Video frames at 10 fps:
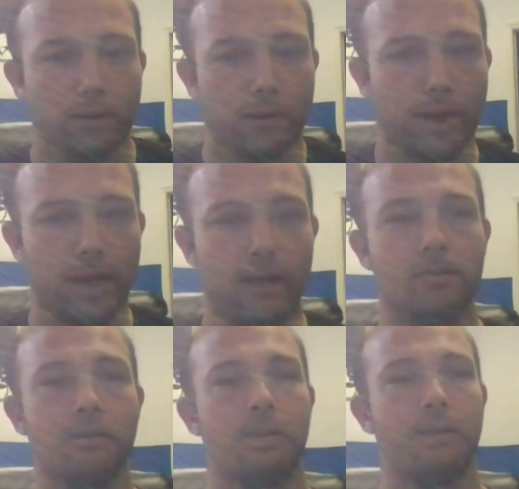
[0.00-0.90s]
Okay.
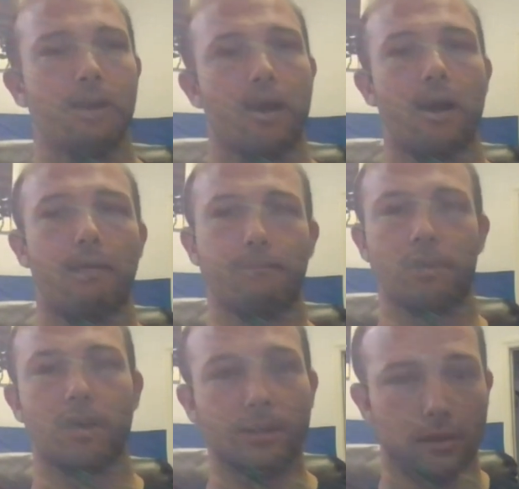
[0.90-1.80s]

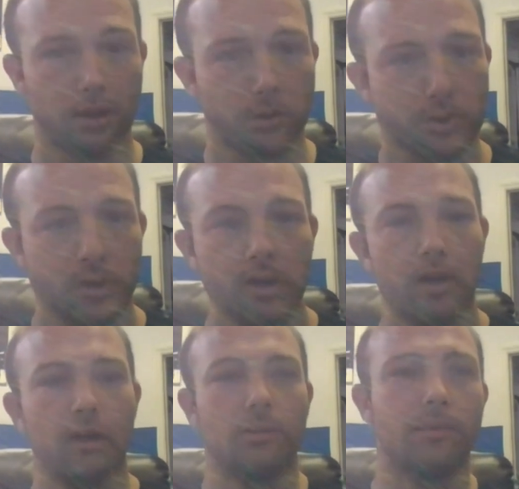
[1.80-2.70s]
Cut those.
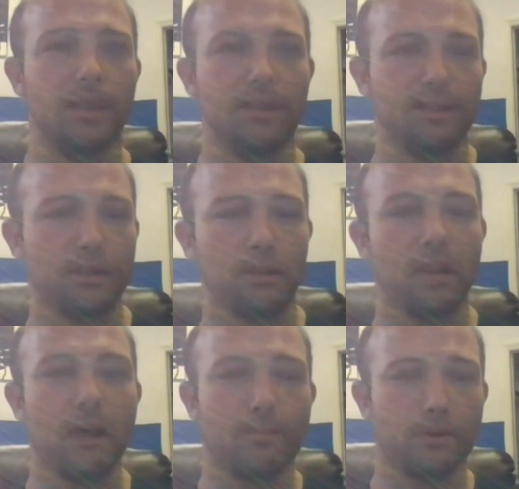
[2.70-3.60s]
Cut things that are
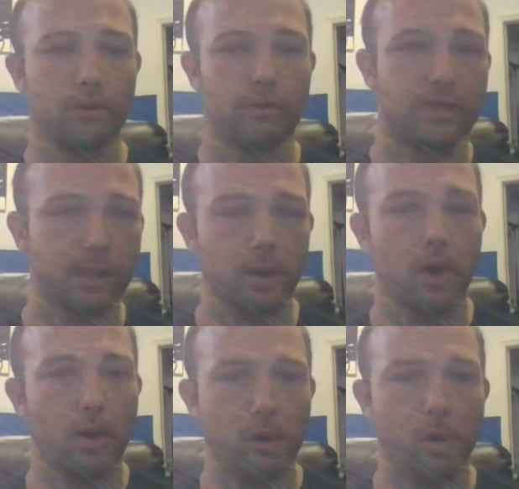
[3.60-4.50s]
not producing an
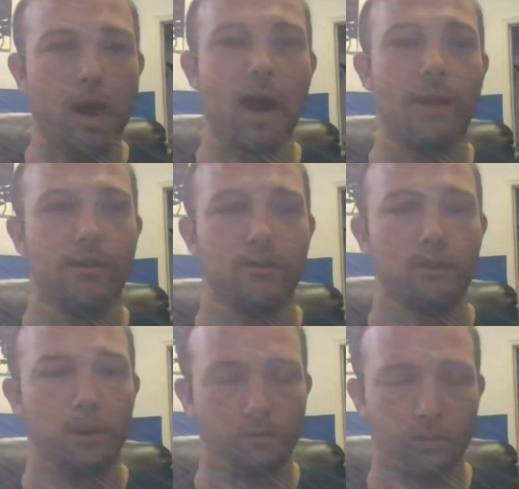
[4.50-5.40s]
ROI,
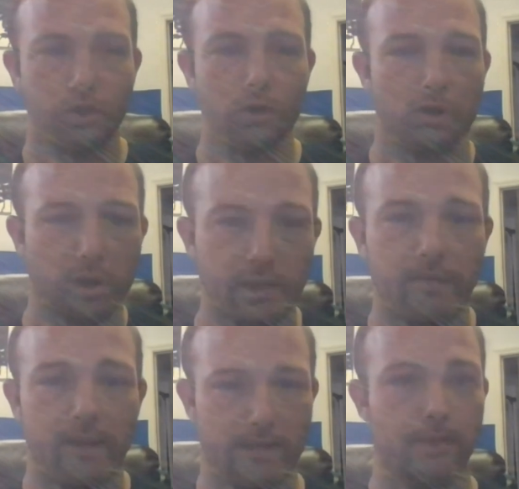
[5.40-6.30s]
a return on
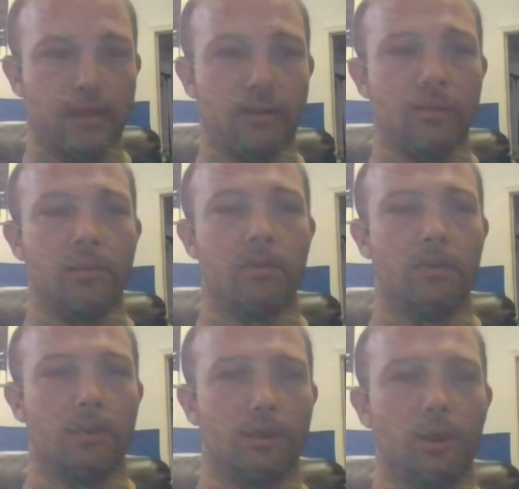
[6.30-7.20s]
investment.
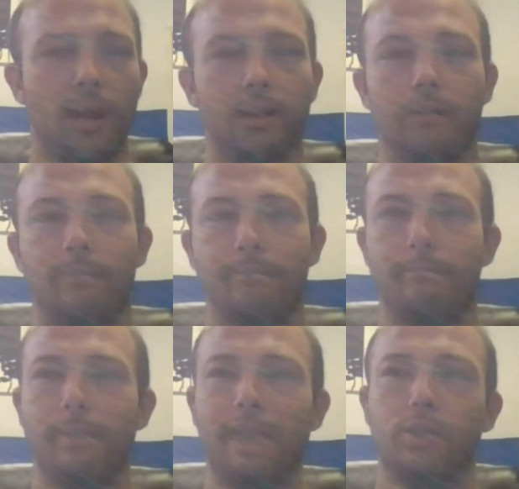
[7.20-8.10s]
All right.
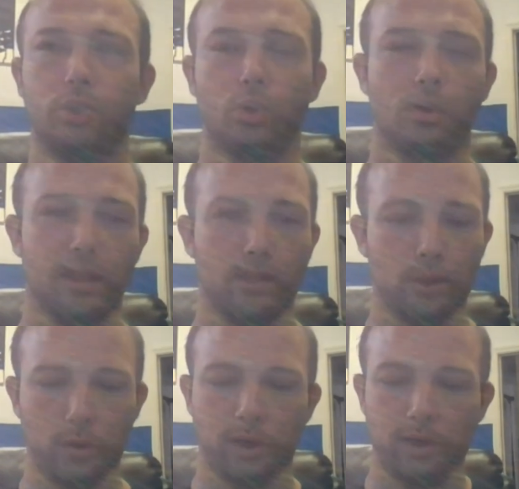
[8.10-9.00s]
Make sure that
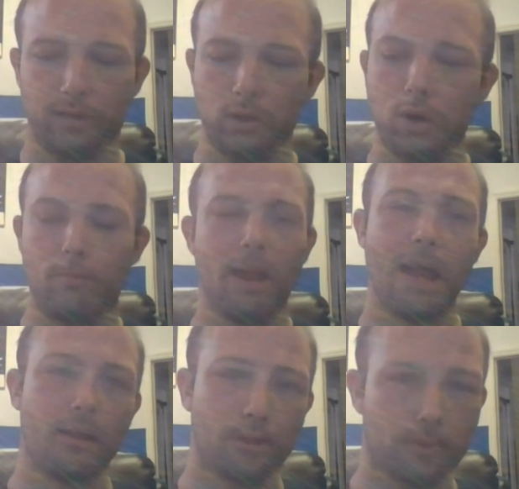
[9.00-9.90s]
you can, if you go
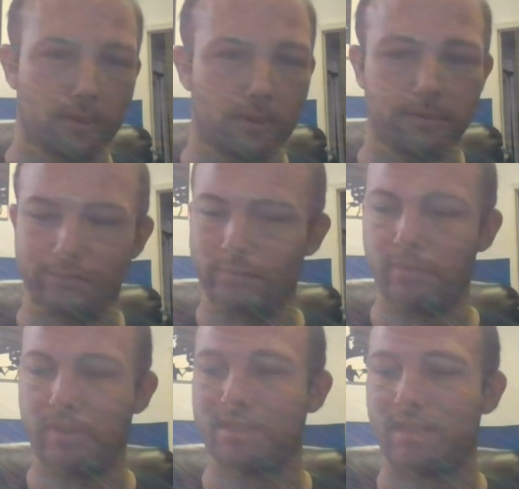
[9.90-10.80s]
back,
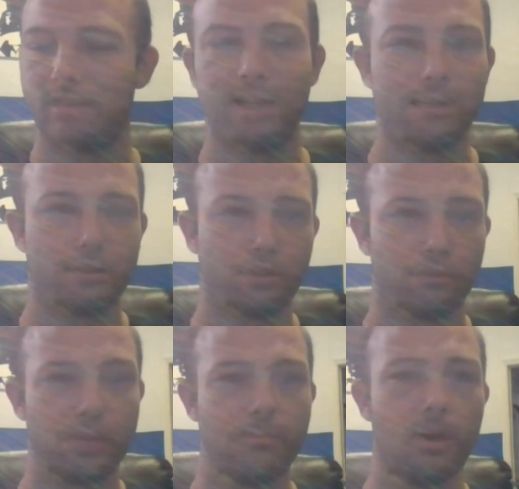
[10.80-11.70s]
let's say the last
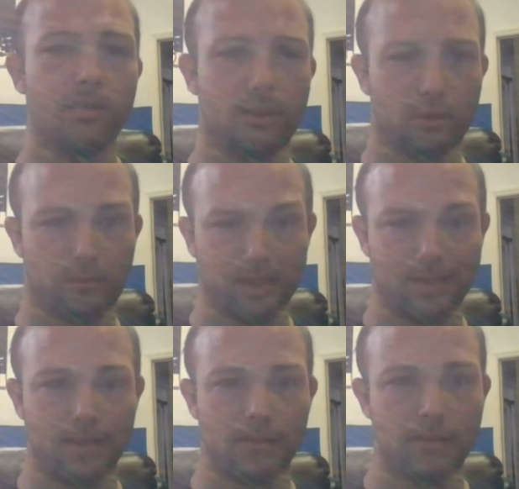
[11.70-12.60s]
3 months in your
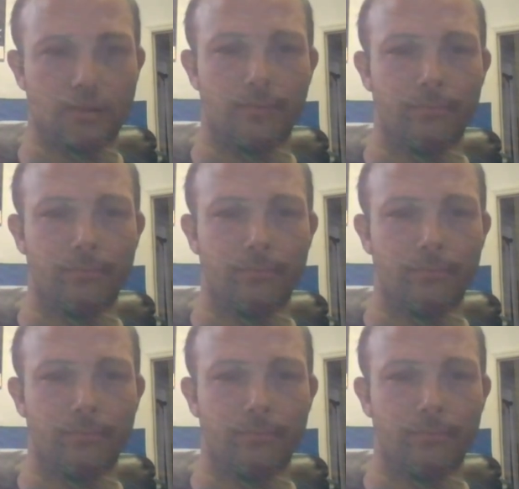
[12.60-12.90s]
business,